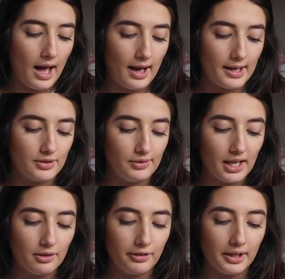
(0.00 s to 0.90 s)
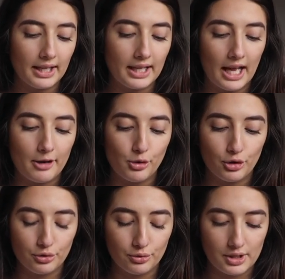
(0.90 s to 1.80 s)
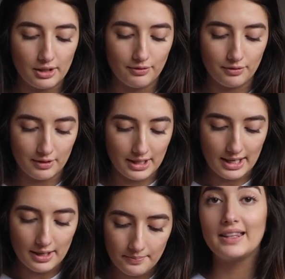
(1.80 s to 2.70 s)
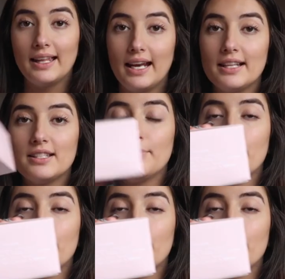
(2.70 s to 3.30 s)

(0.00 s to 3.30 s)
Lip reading: It's vegan friendly and animal cruelty free. That has